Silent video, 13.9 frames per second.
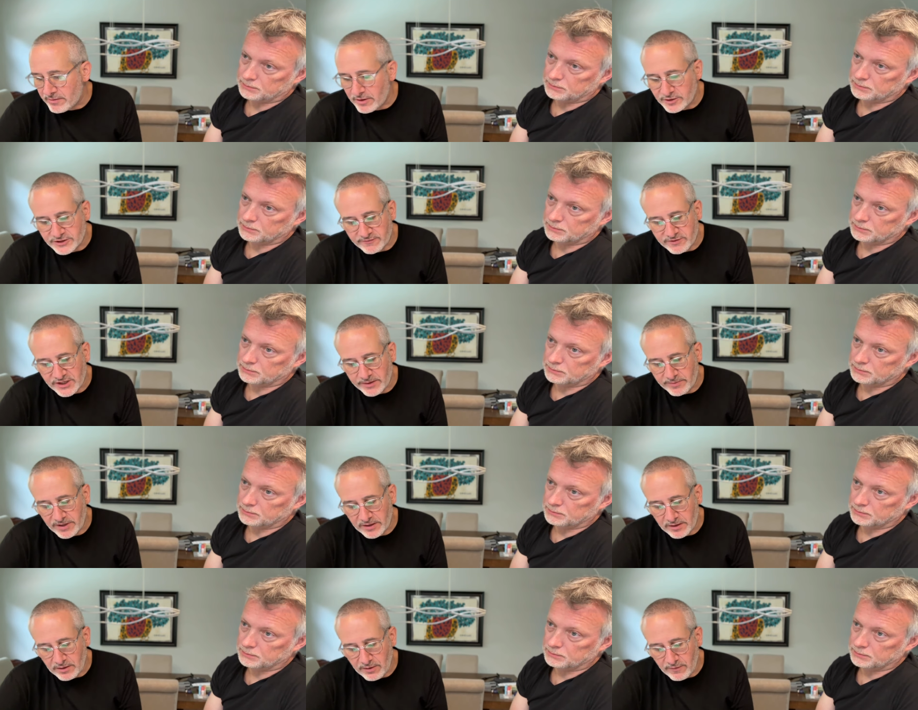Speaker 1: notes of cinnamon and
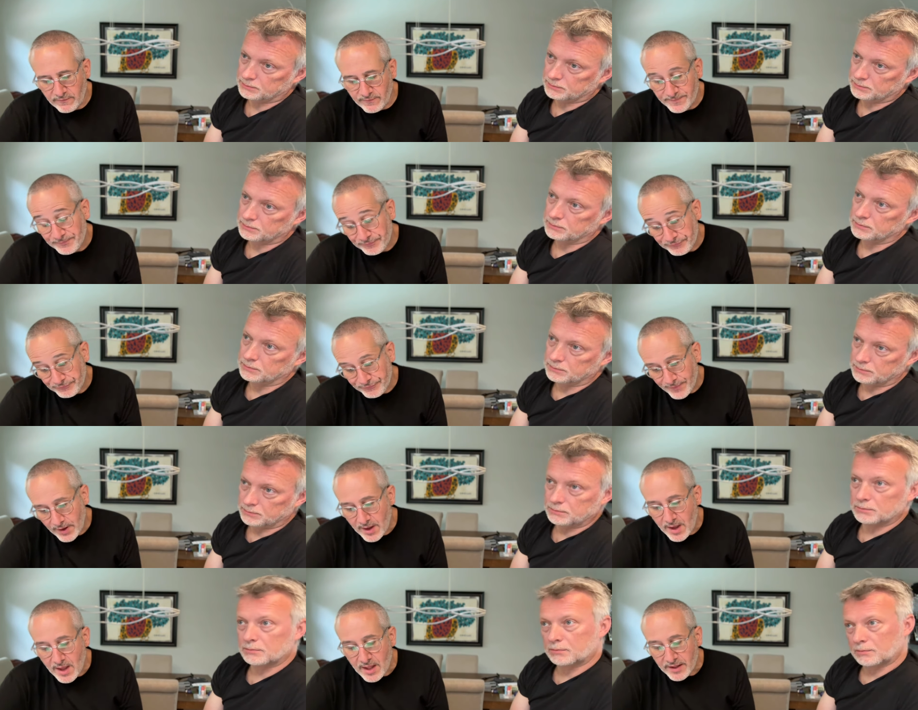clove.
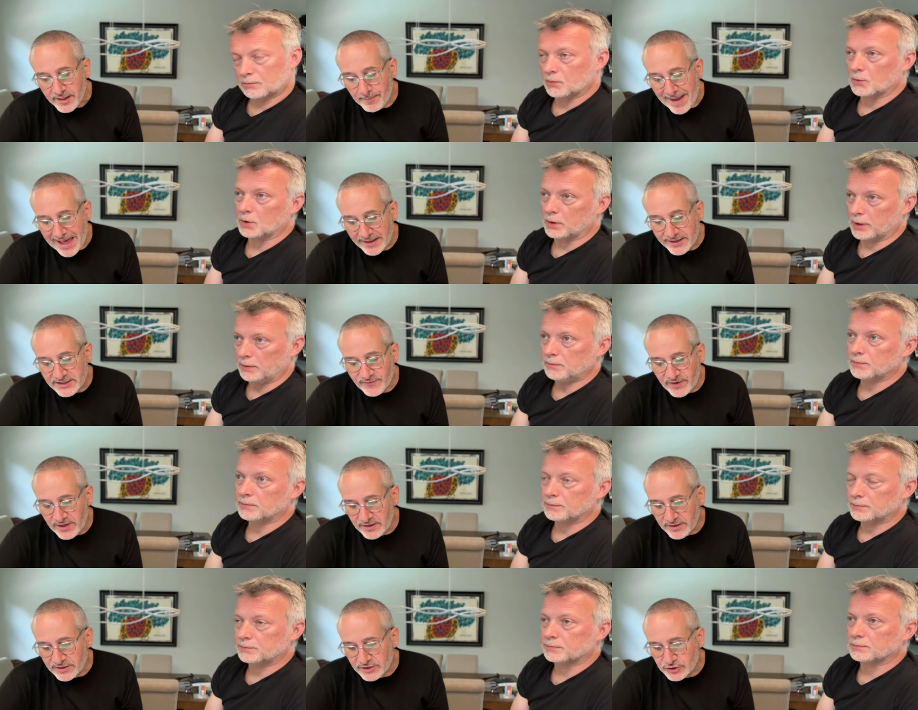The palate is
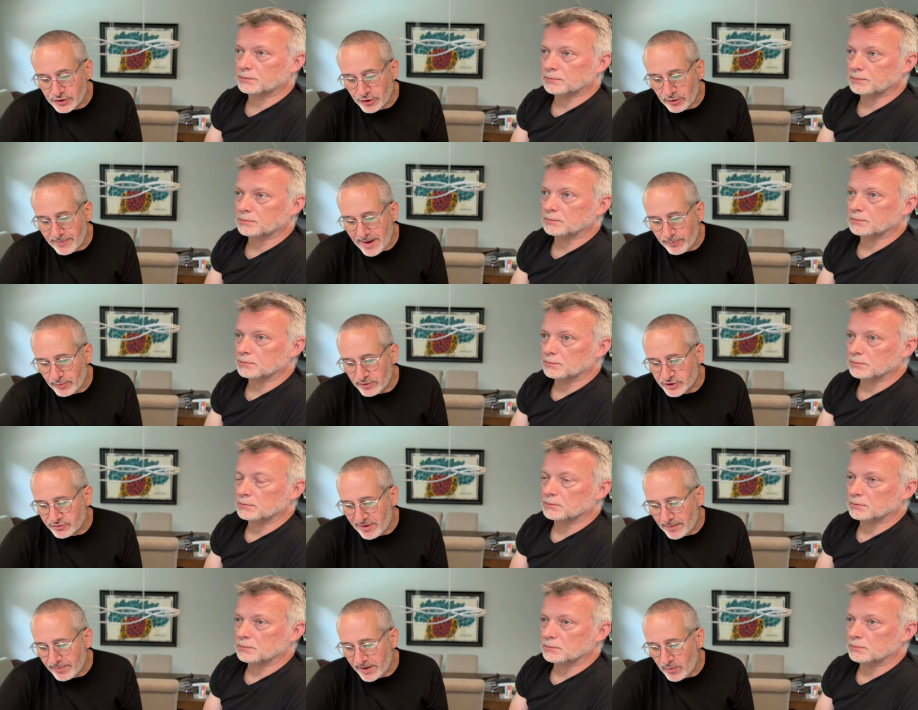vanilla, sugar maple,
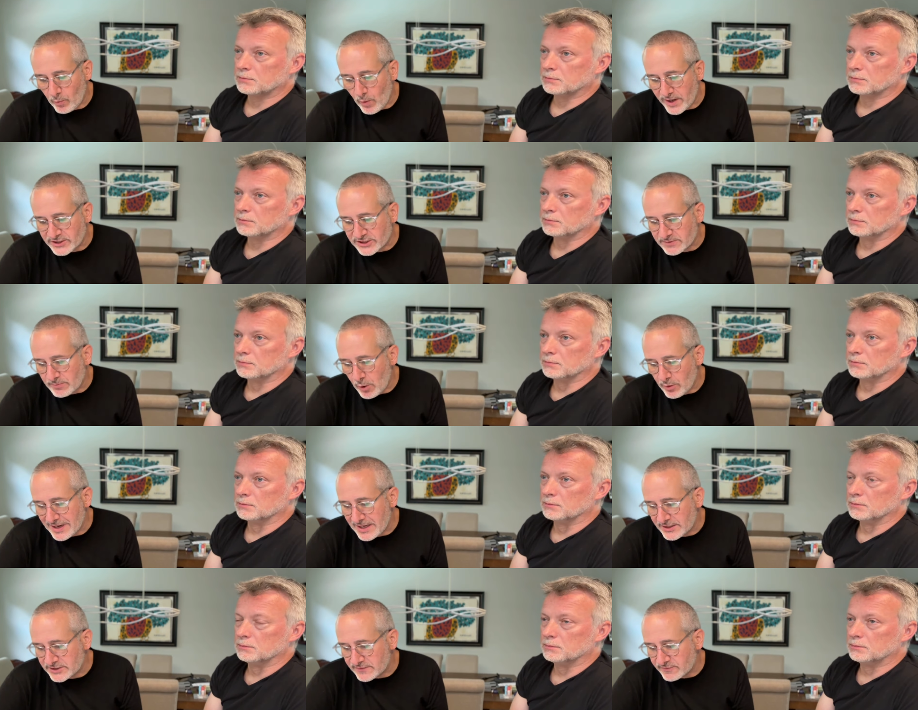surrounded by white smoke,
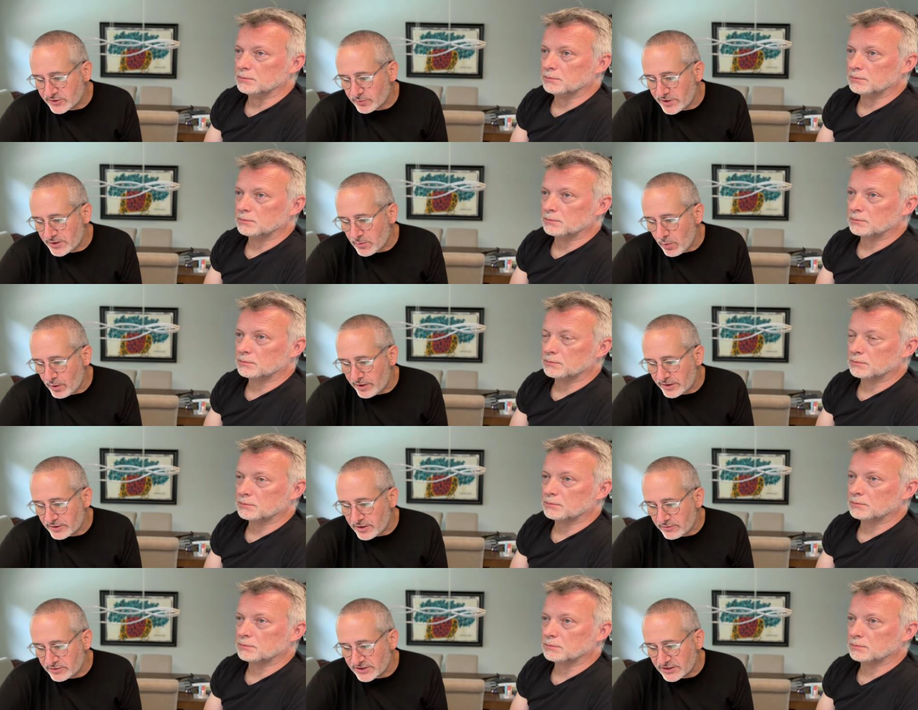hints of sweet corn and
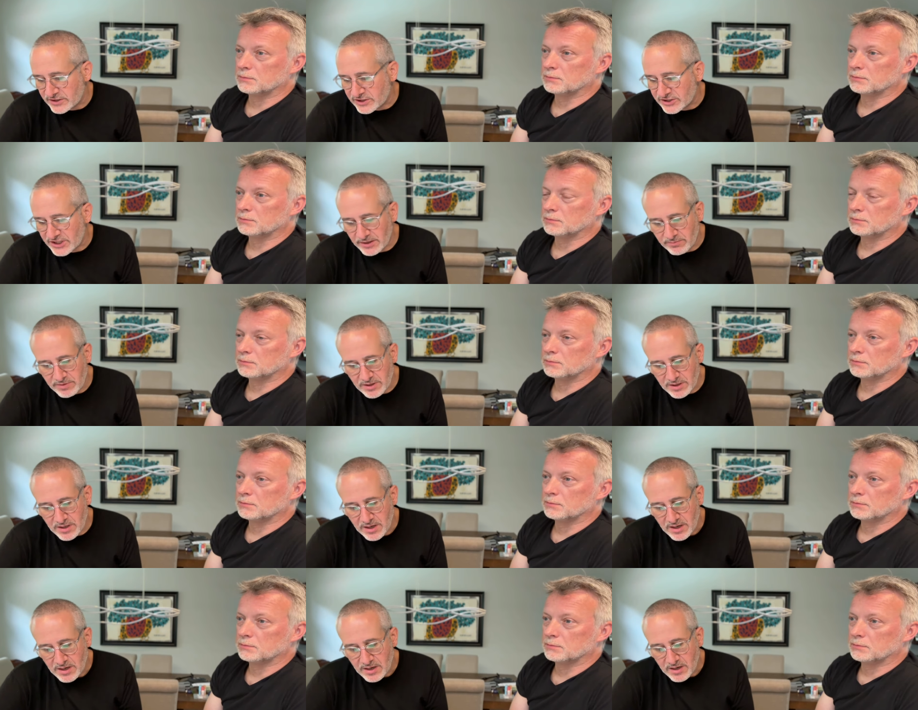toasted cinnamon.
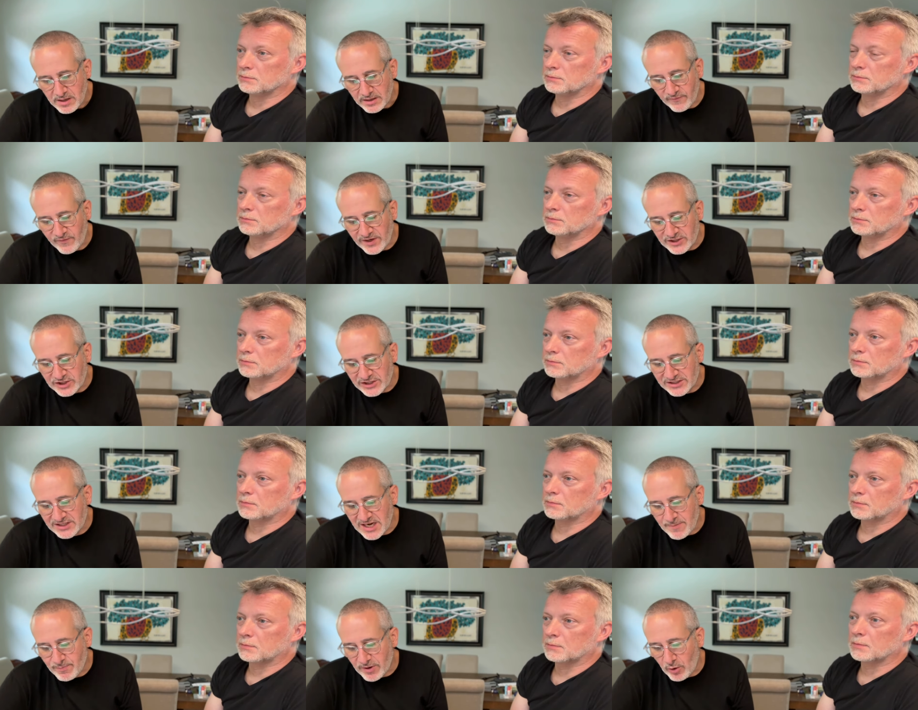The finish is
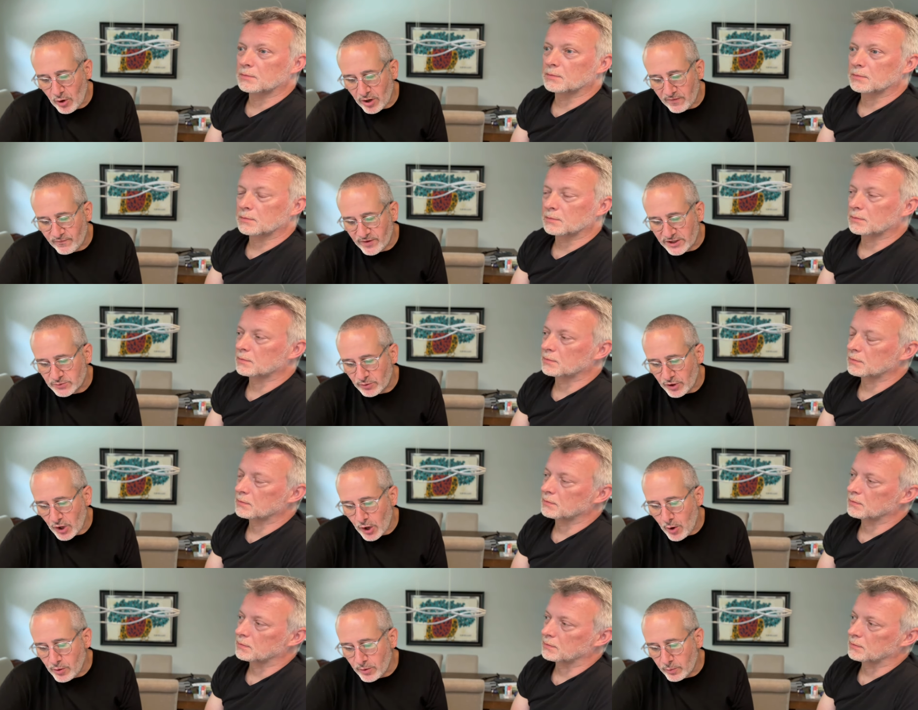deep and long, finished with
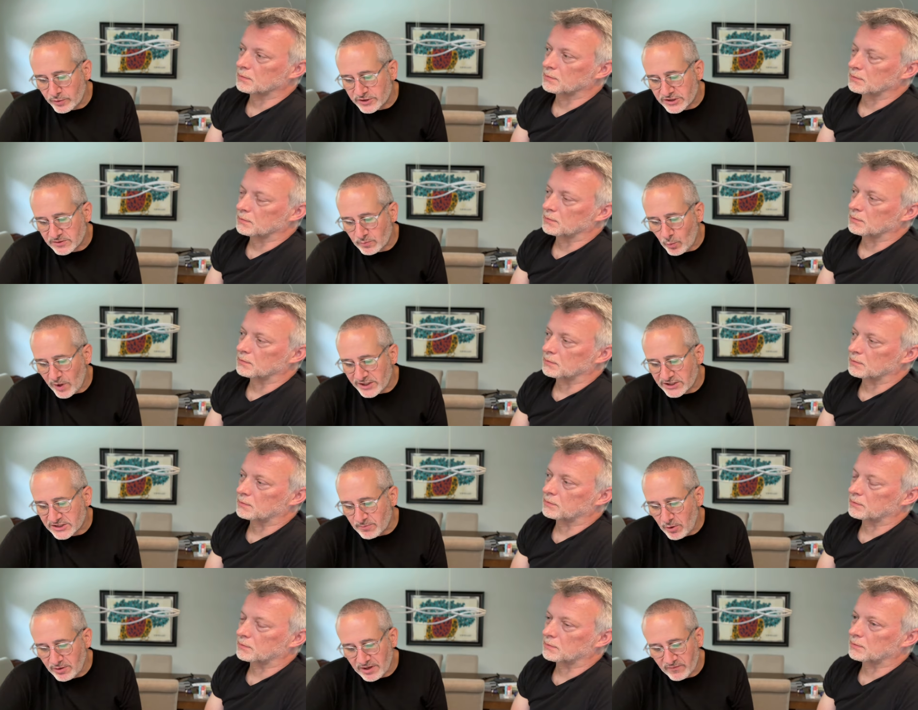oak, with white
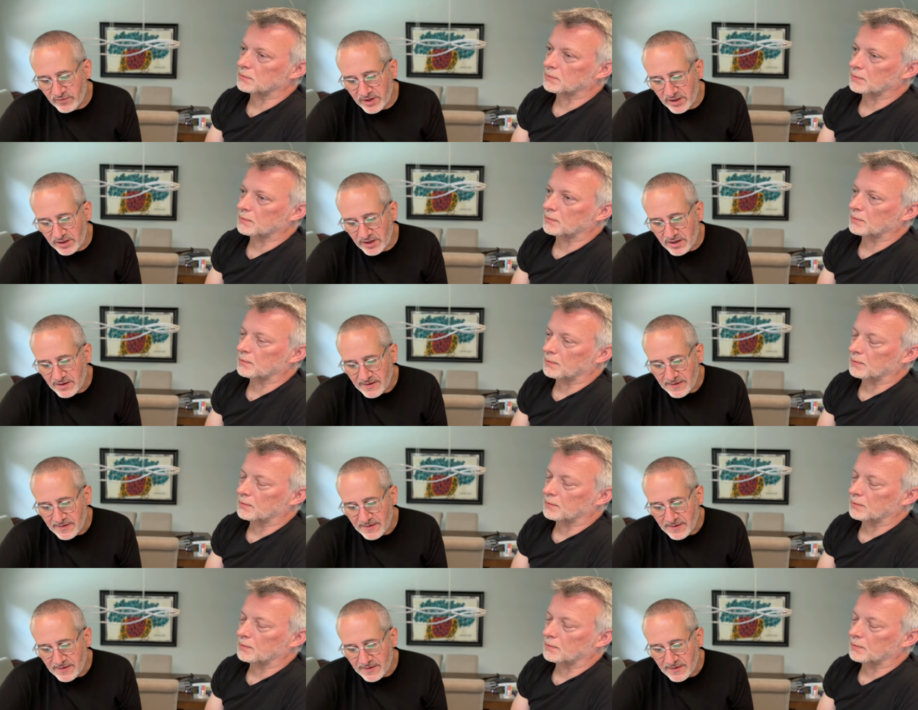smoke and vanilla.